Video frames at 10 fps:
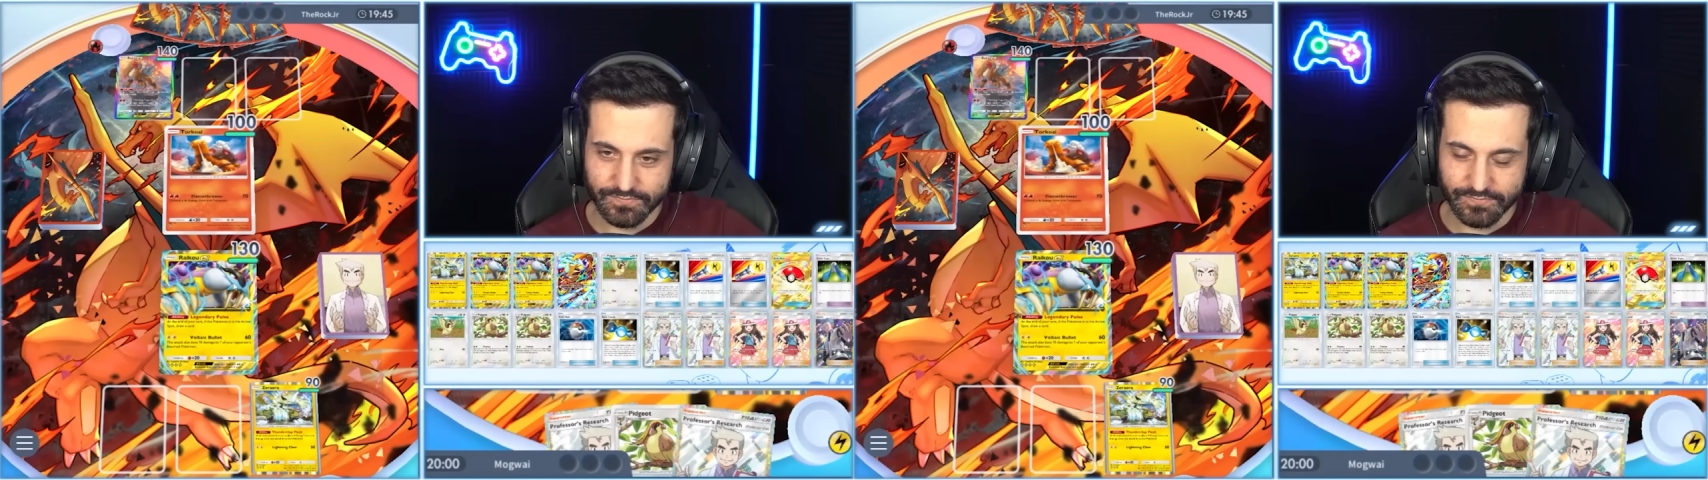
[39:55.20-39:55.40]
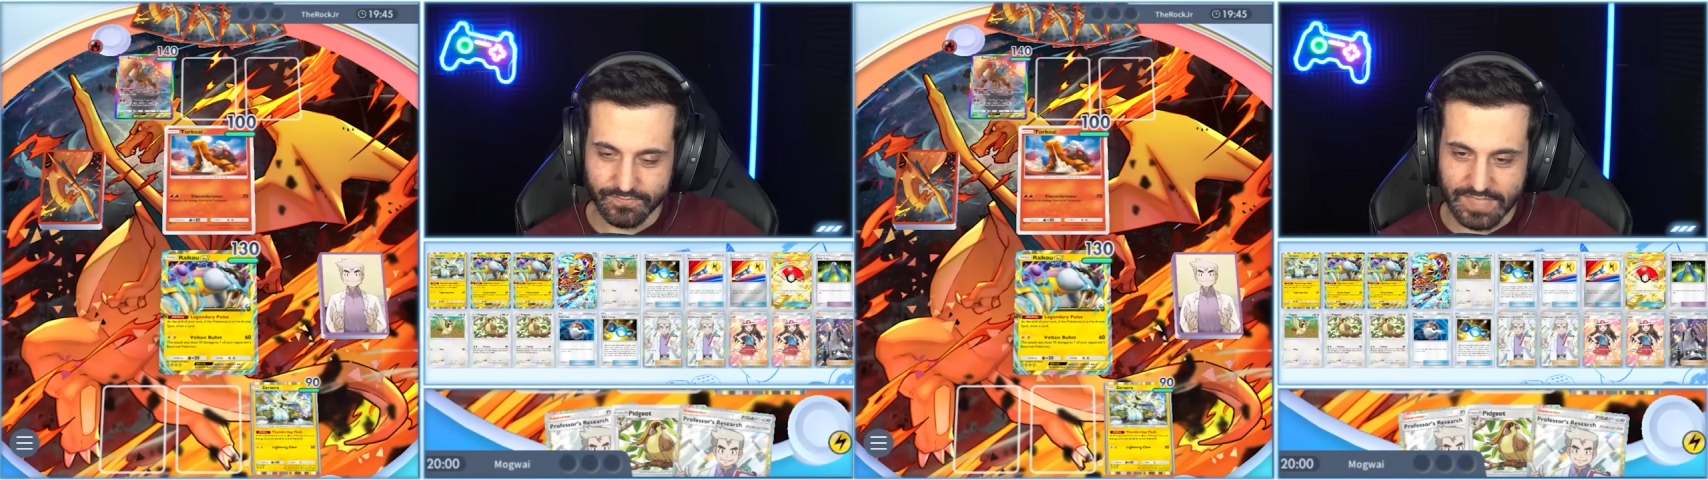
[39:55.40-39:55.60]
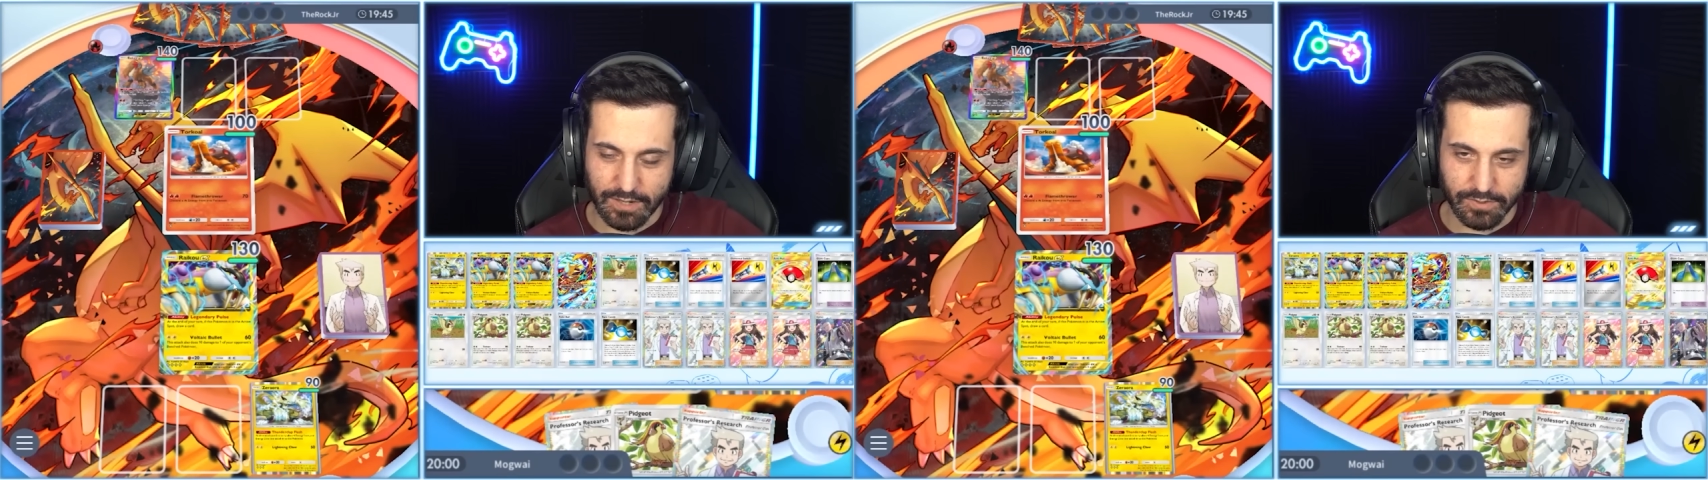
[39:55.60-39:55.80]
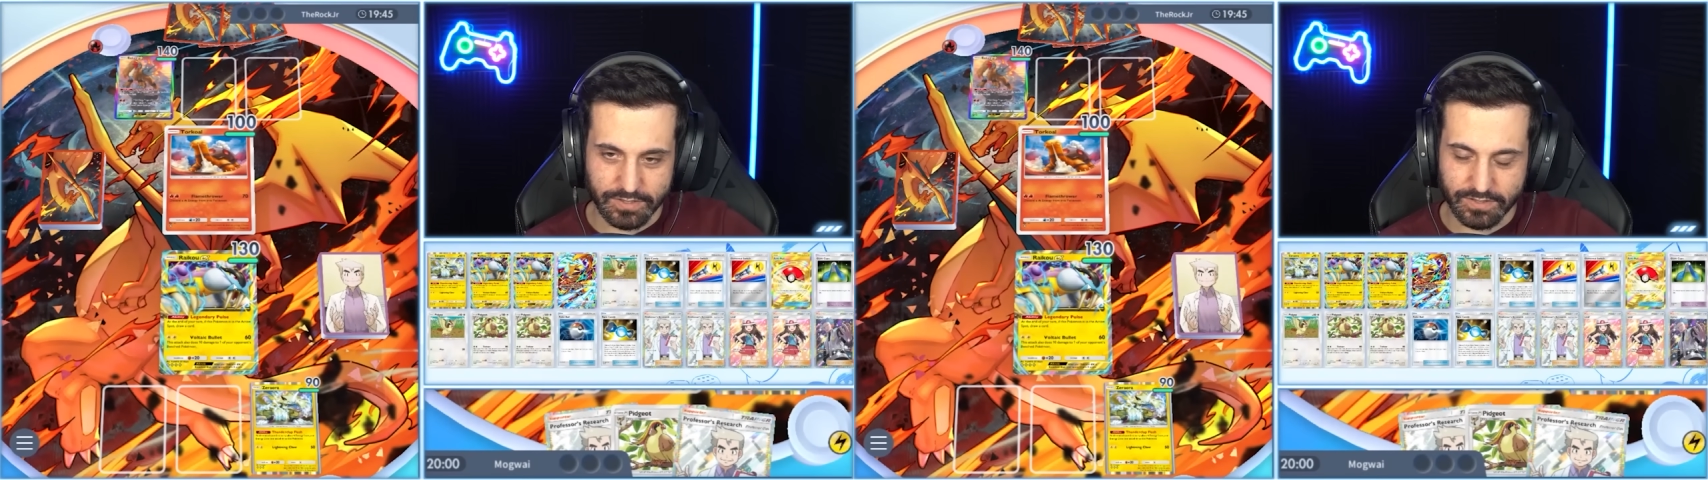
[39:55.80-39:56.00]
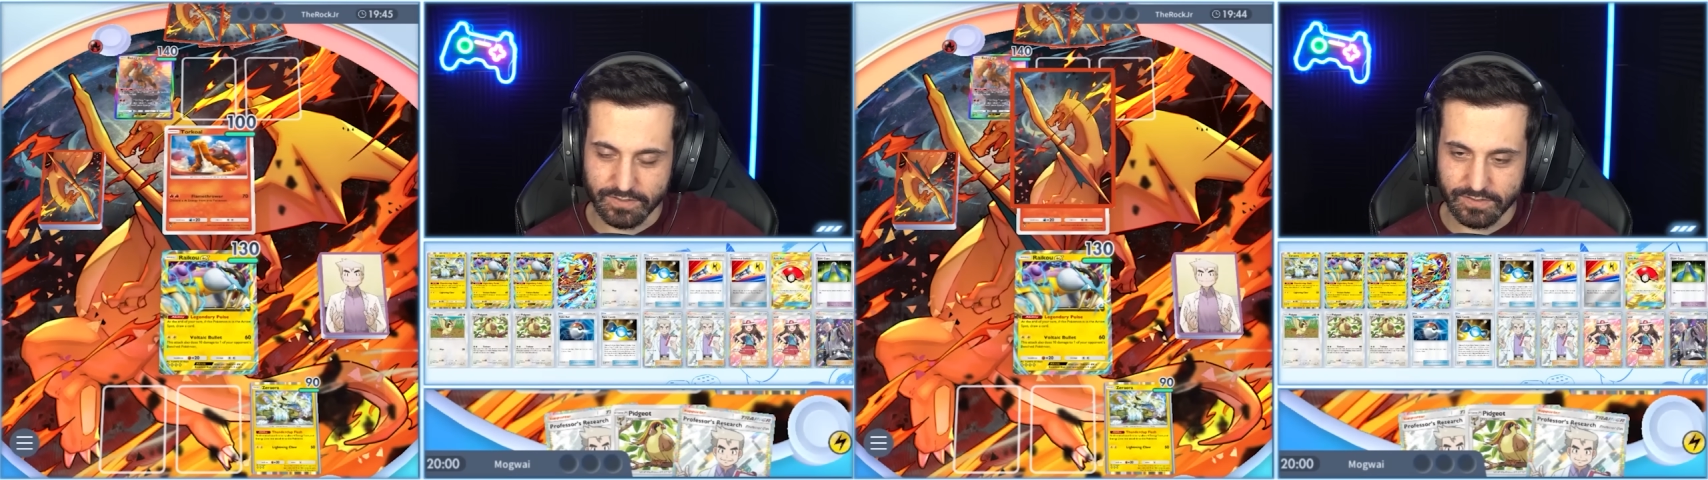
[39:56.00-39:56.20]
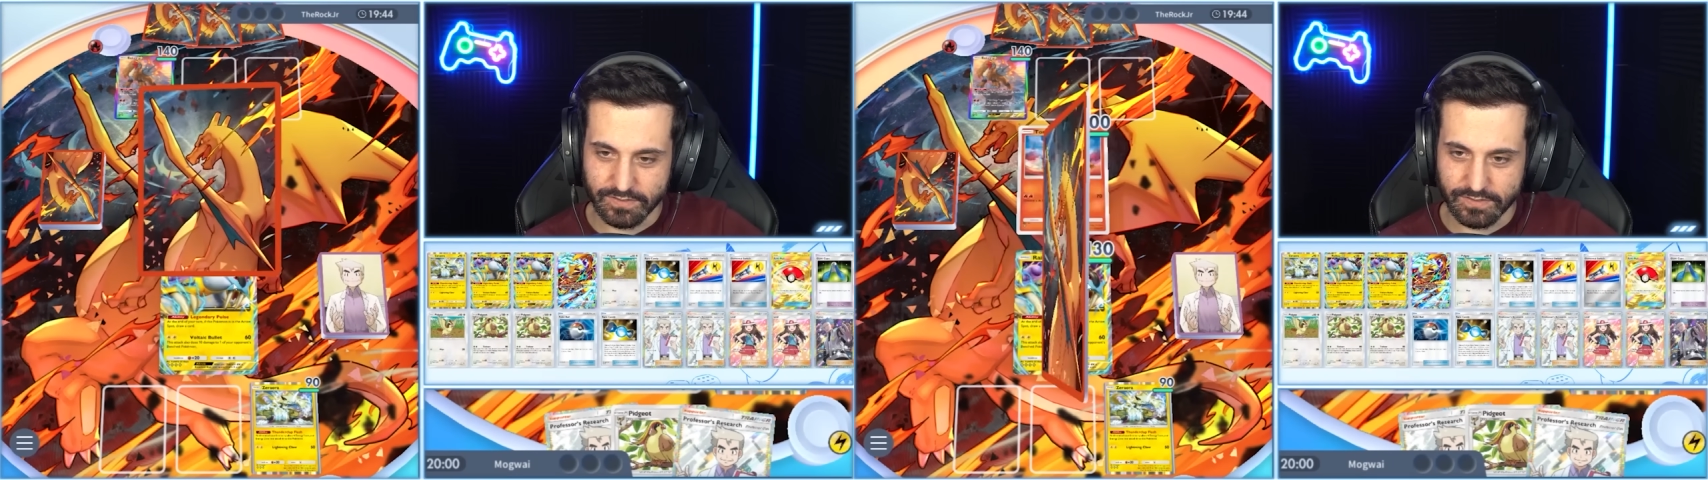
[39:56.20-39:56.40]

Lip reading: That was